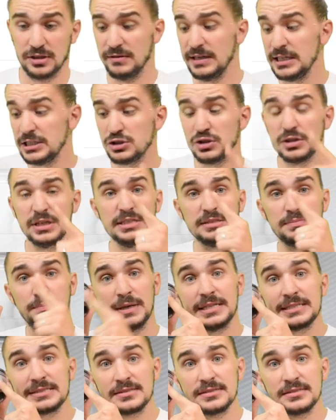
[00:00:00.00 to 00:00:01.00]
Links to these
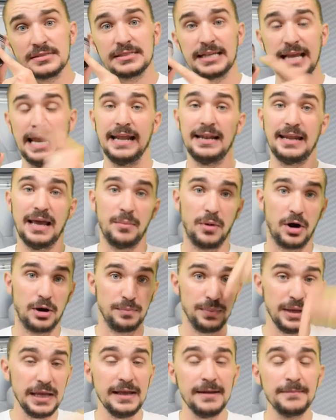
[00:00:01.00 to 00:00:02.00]
pistons and
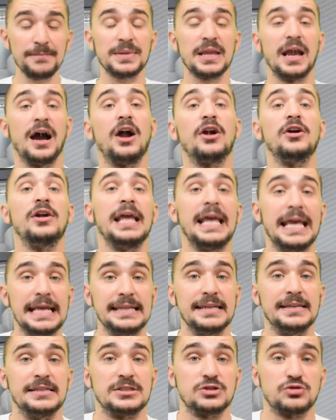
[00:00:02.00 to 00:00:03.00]
MRP are
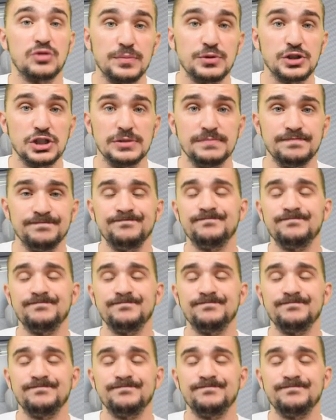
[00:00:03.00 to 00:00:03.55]
in the description.